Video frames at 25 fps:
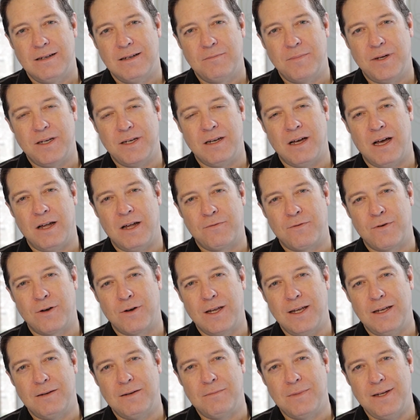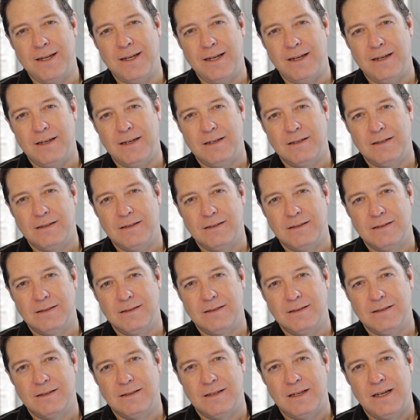but not forget me.
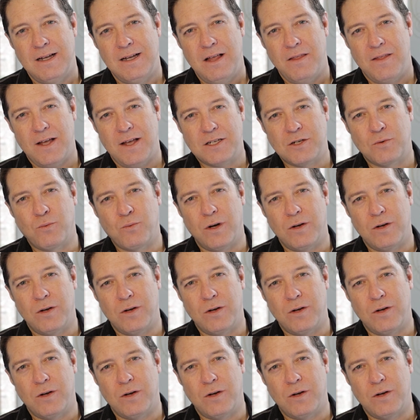That's